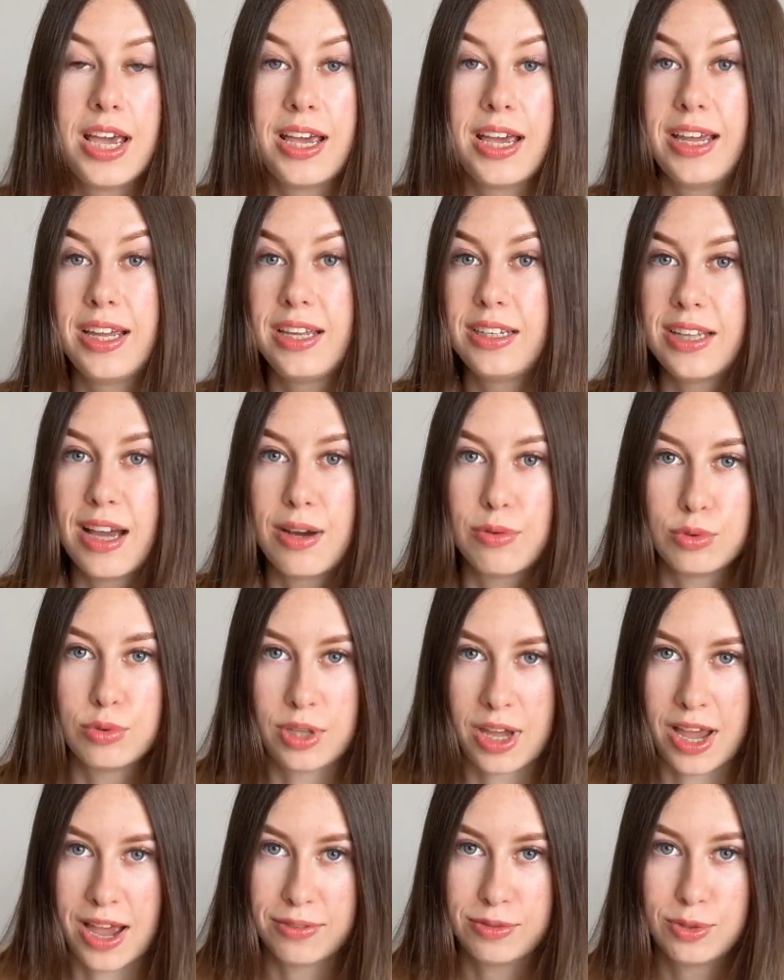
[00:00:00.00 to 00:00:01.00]
And I would
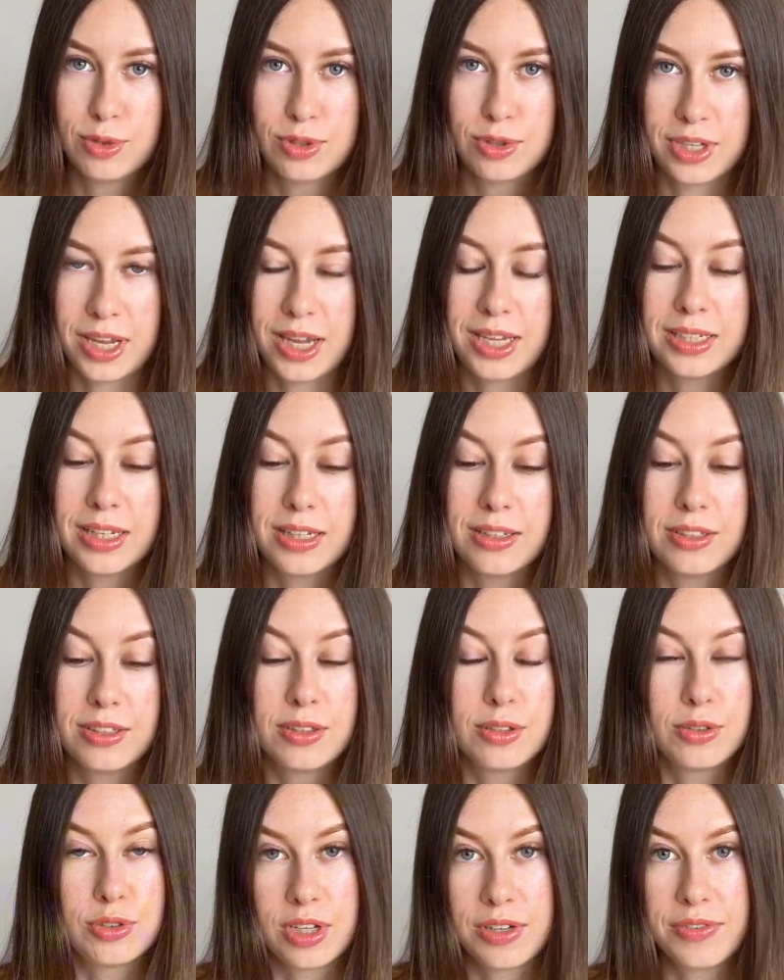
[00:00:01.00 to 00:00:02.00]
have to say that the
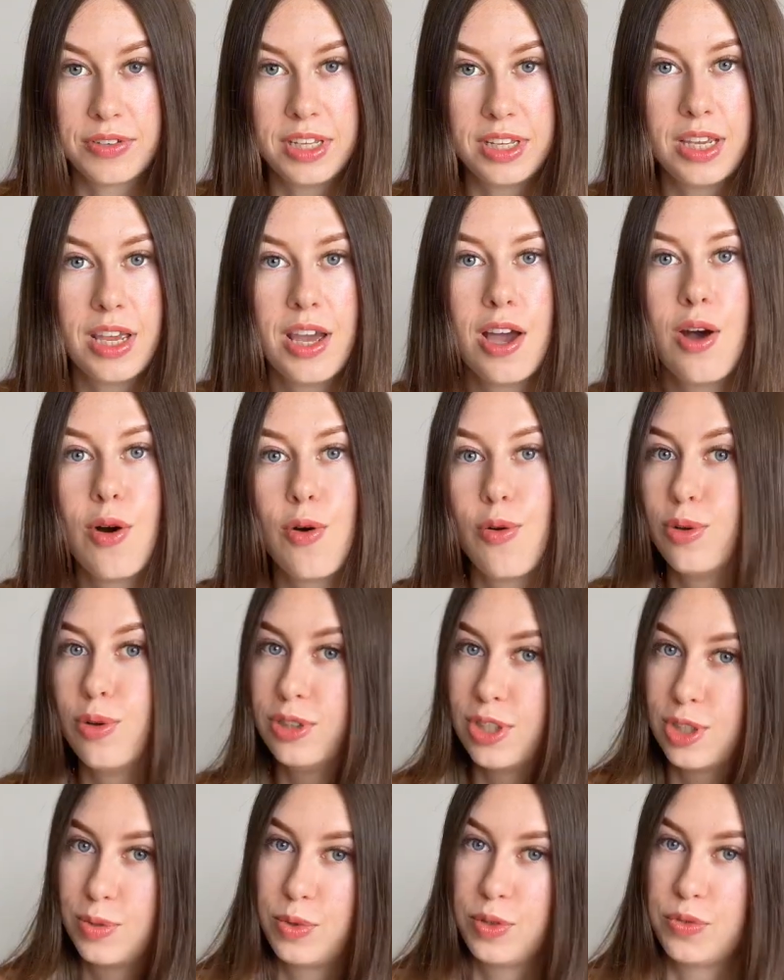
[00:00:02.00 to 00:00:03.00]
longevity on
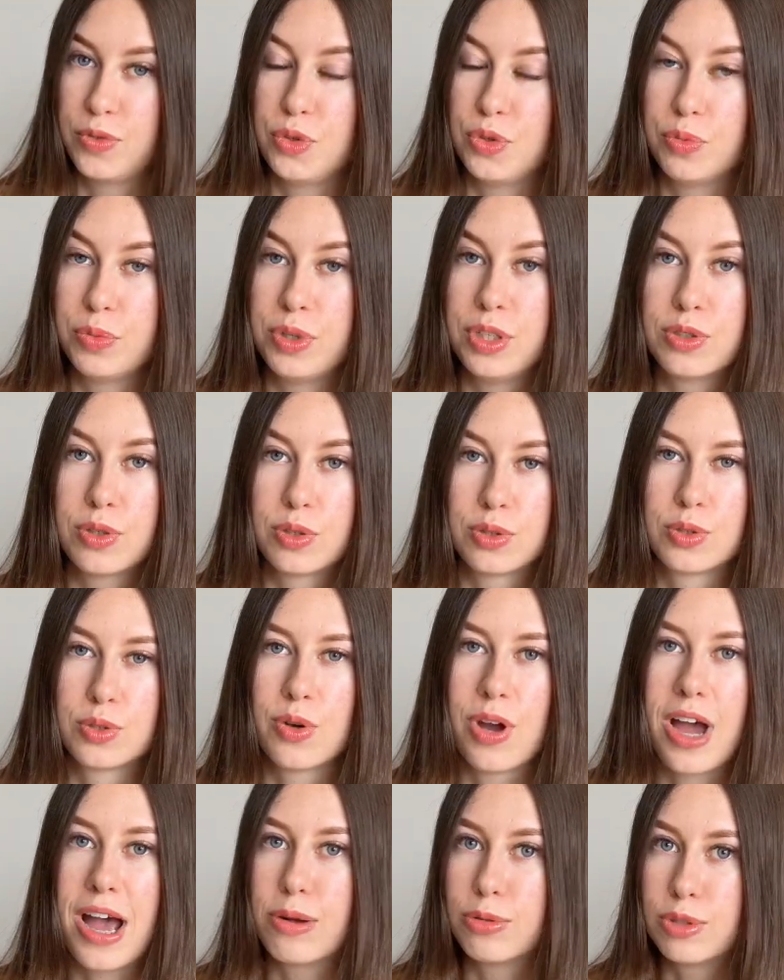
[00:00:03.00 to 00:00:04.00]
this perfume is
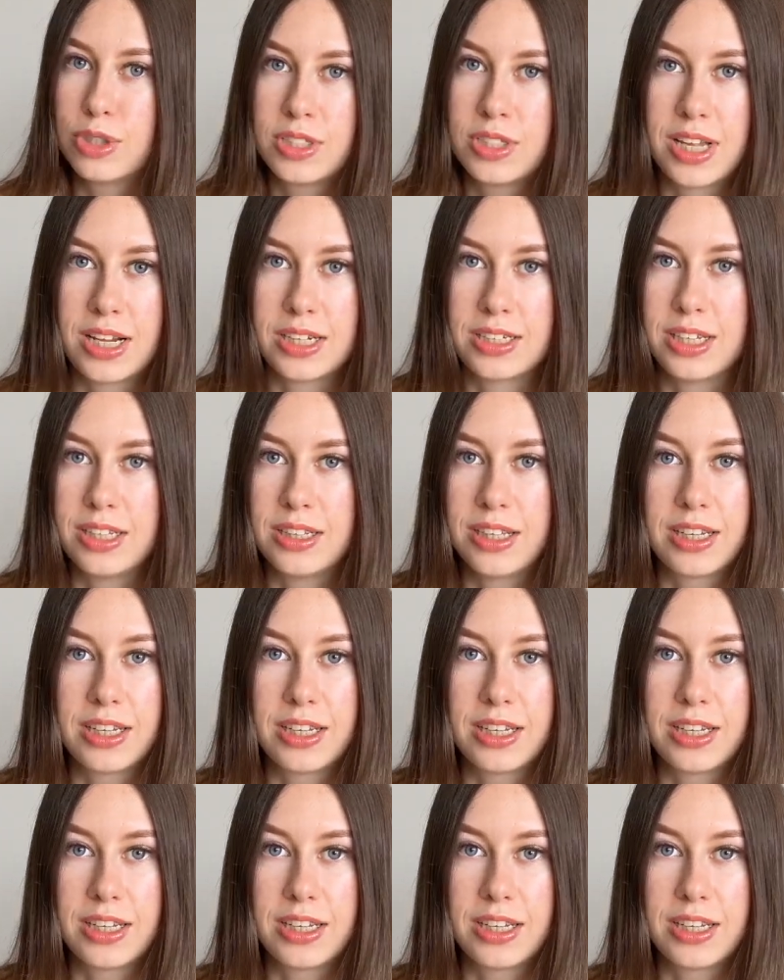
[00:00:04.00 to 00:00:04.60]
also outstanding.